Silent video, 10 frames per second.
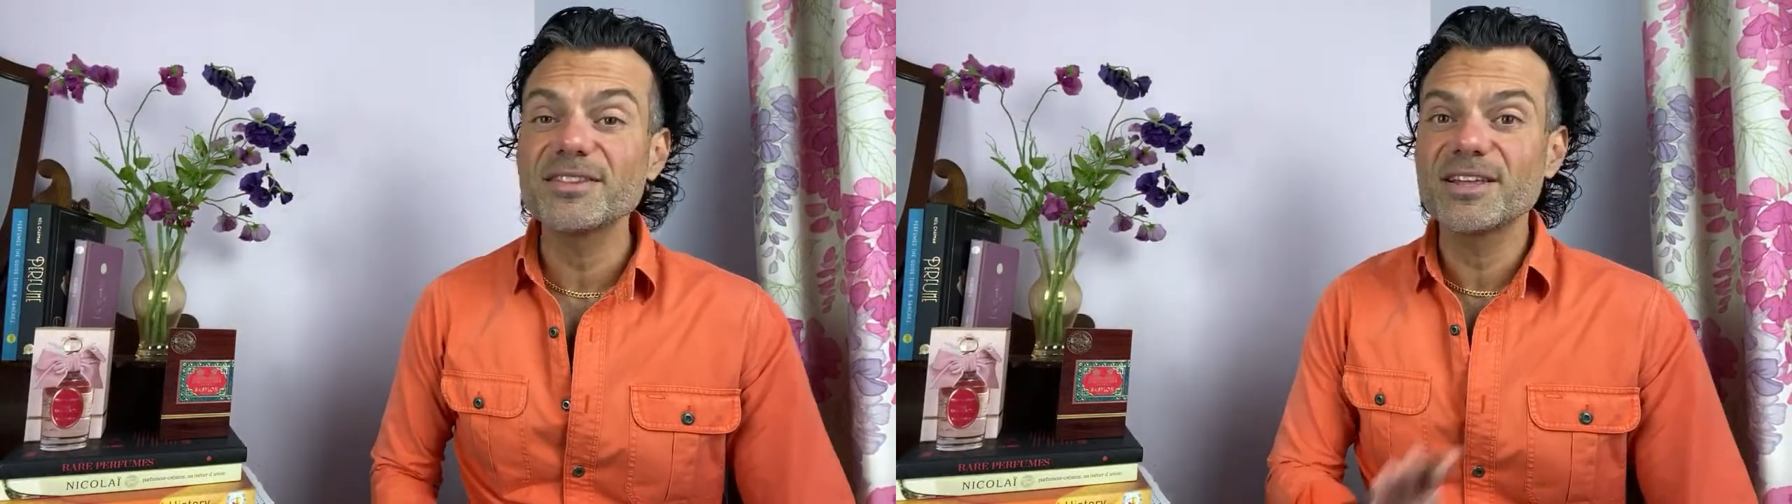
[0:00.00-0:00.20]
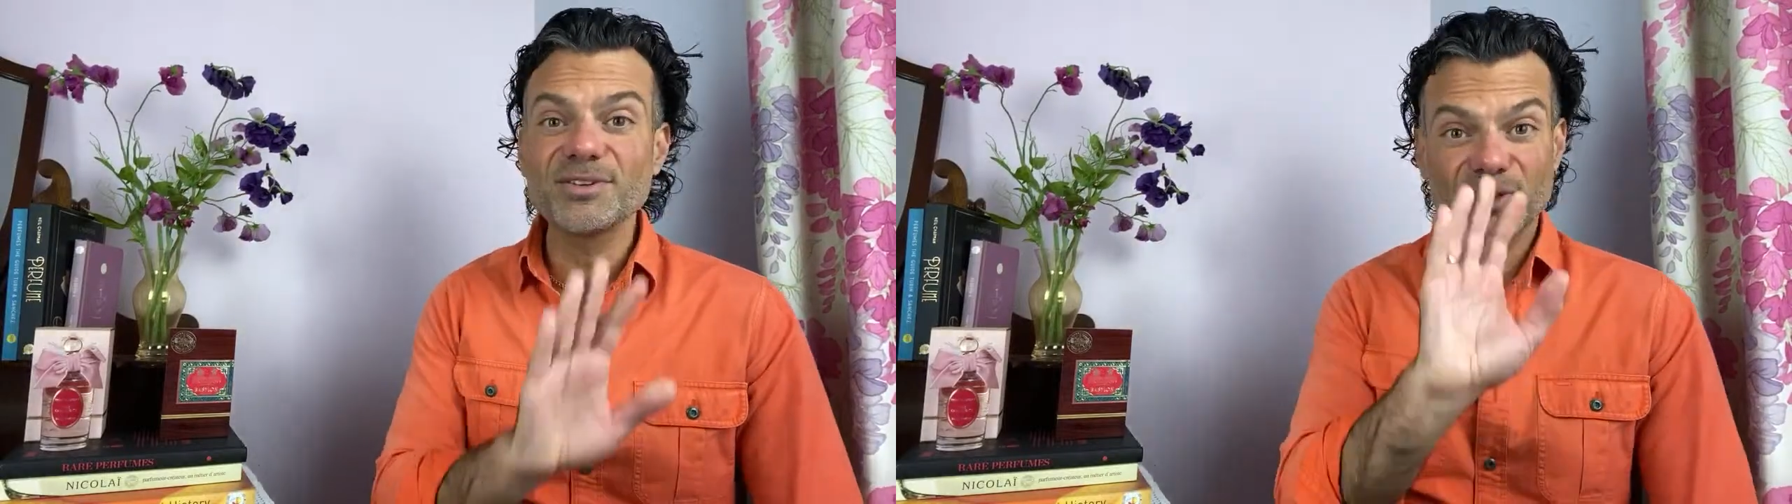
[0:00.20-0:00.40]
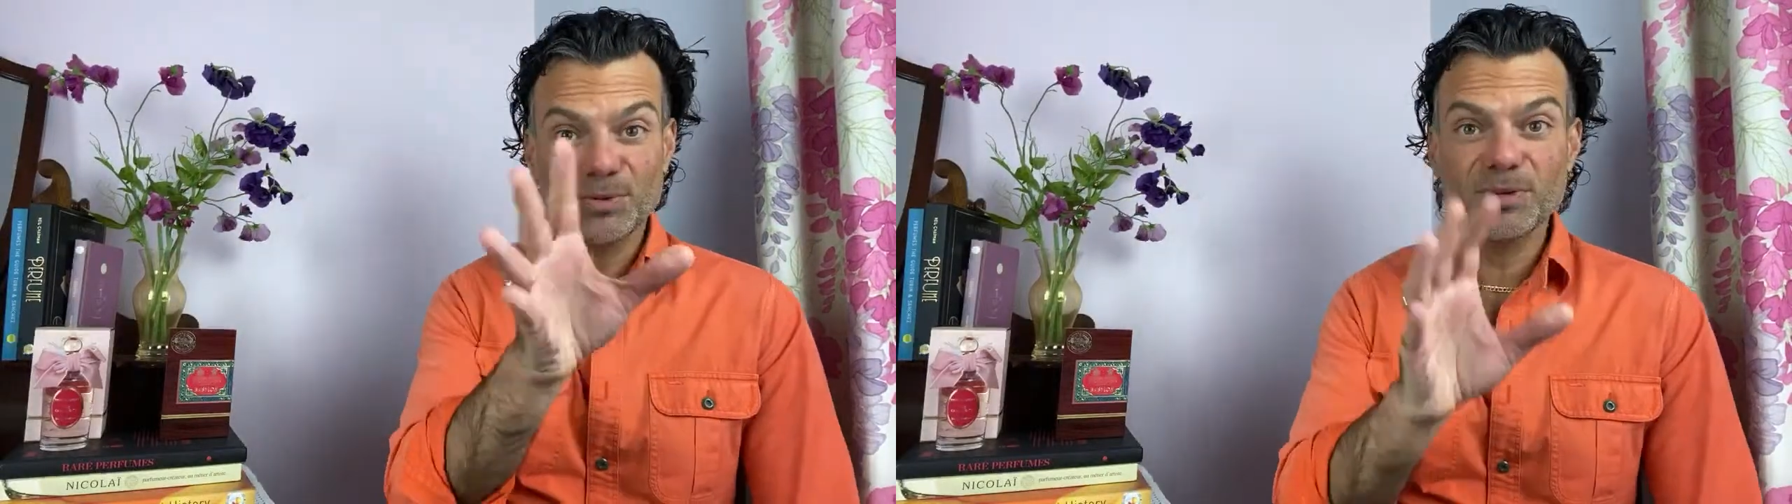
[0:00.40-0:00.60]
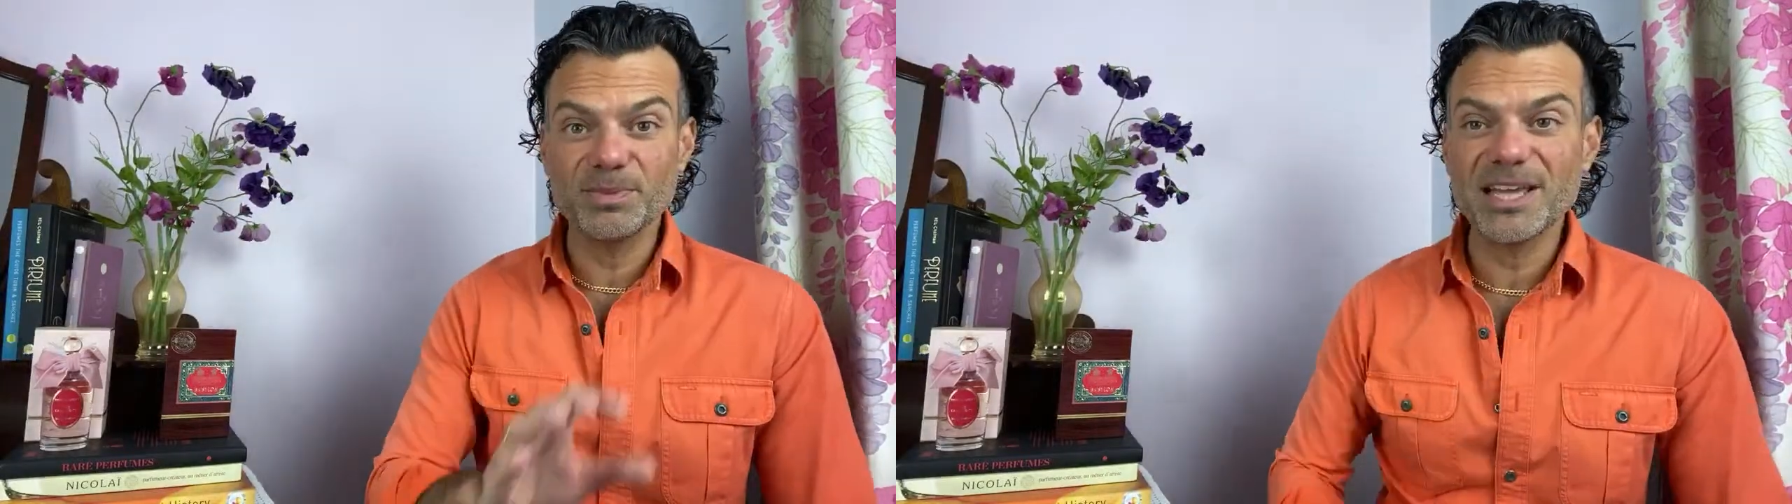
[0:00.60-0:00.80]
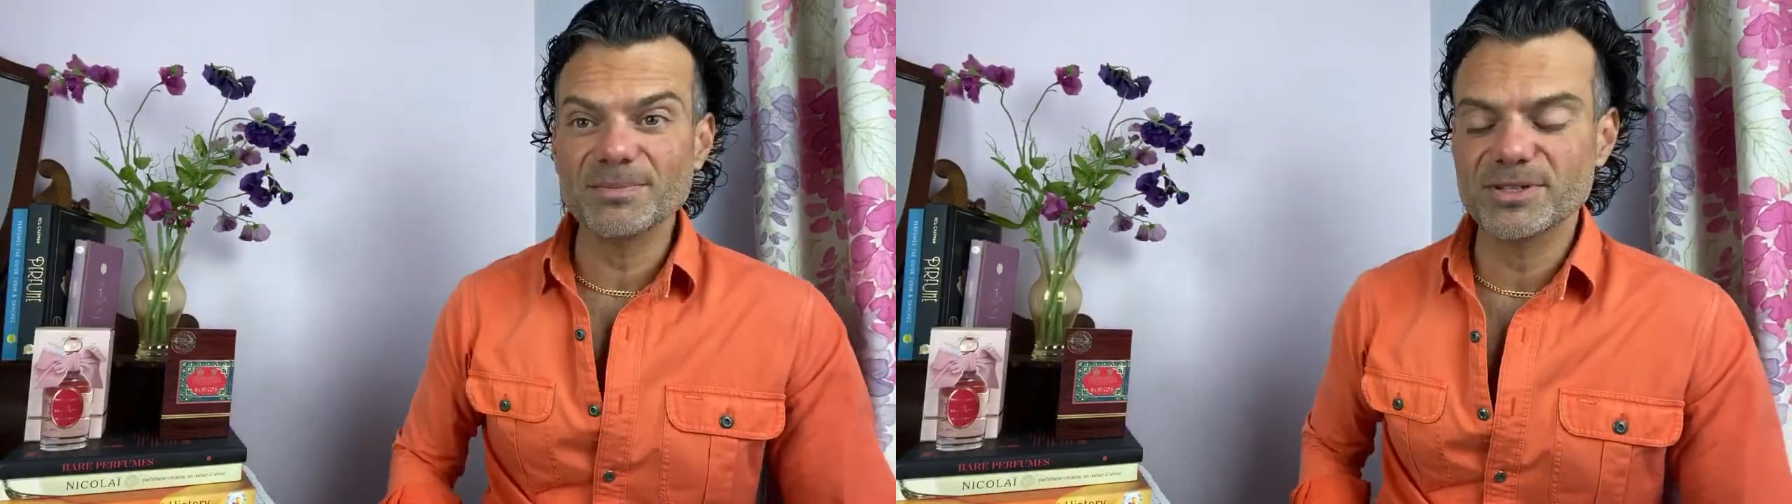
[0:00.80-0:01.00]
then you would
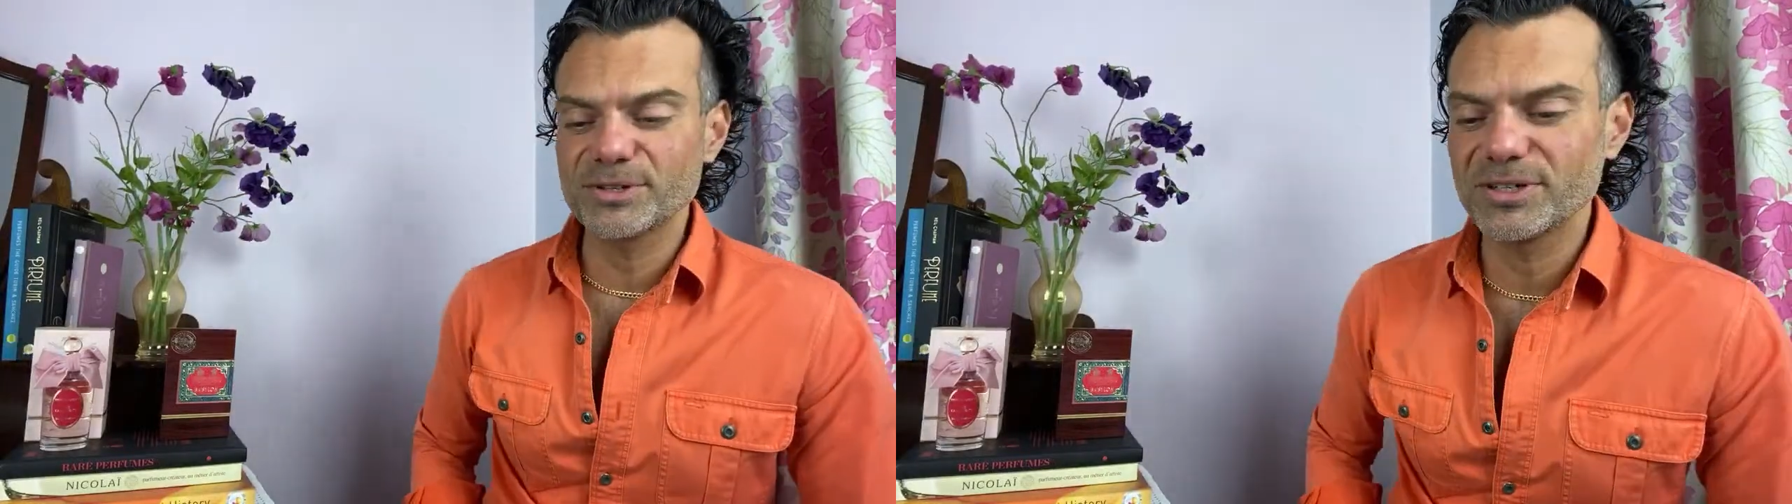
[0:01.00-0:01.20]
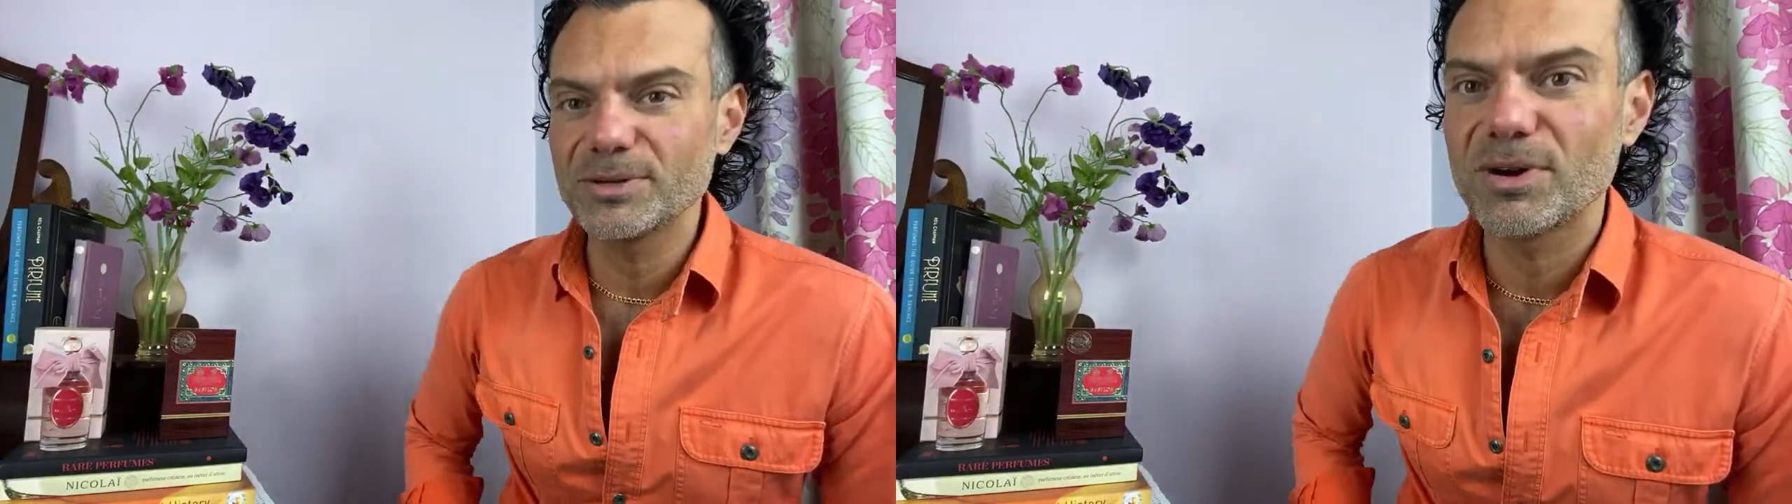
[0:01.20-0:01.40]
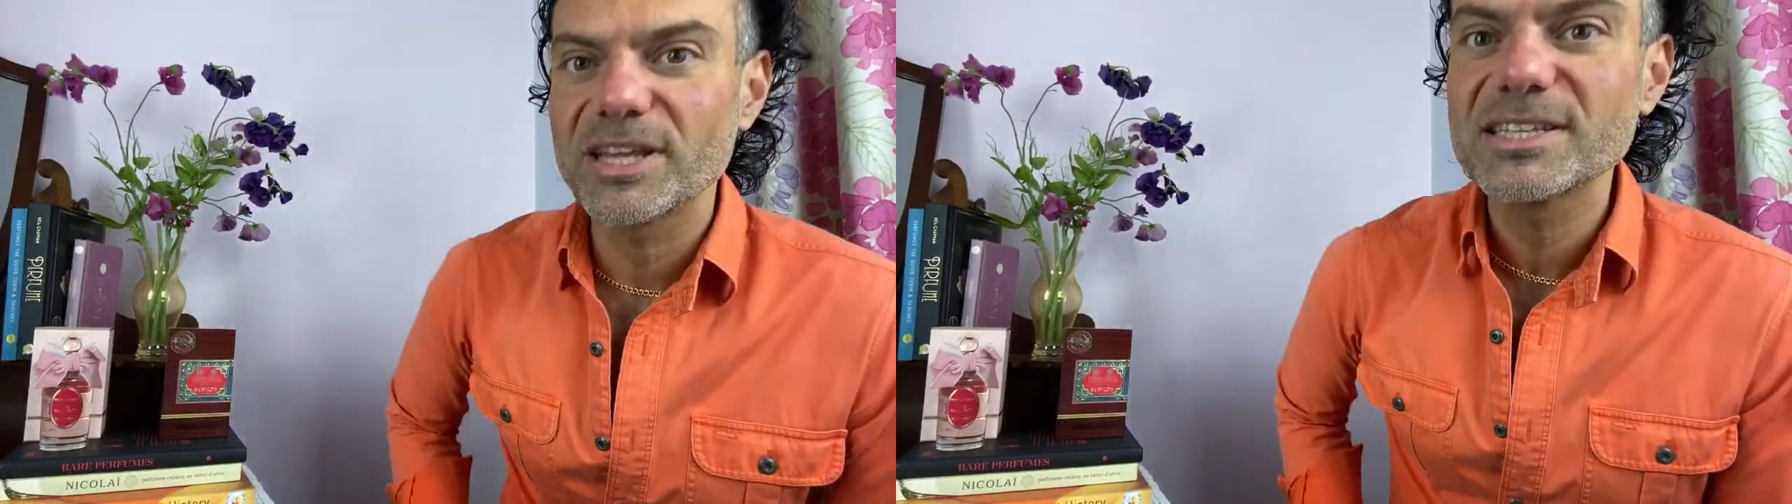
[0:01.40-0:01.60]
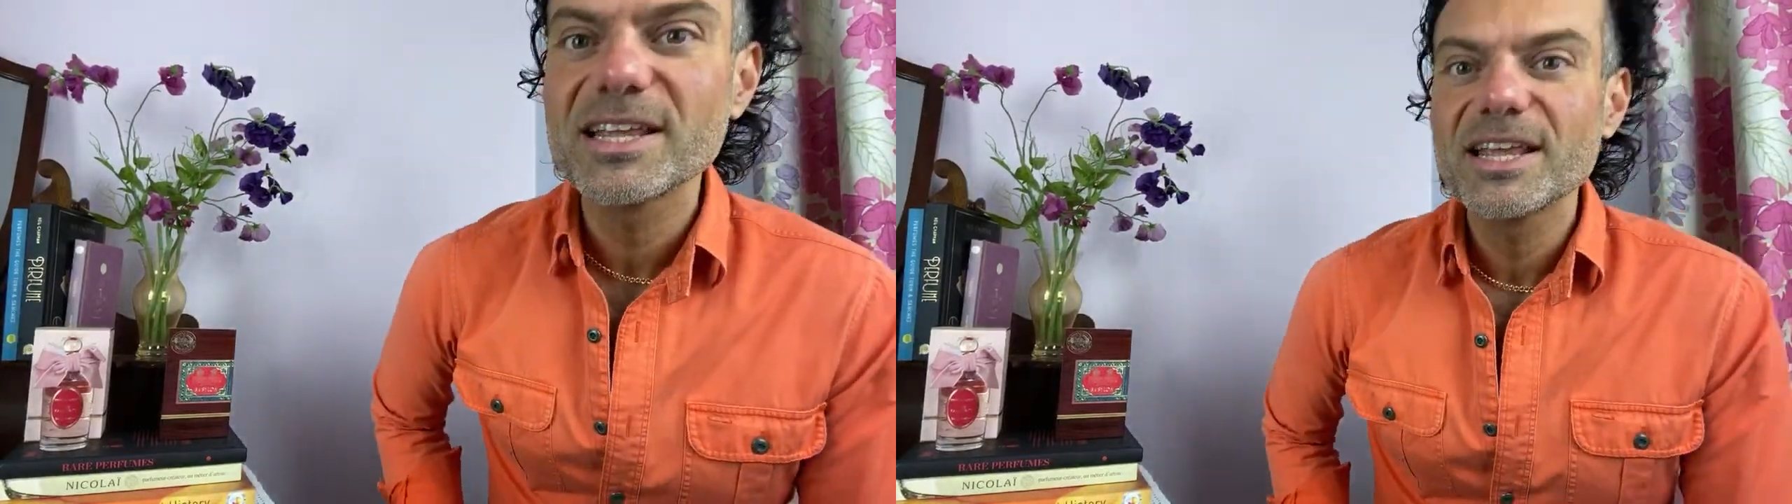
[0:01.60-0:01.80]
be absolutely right.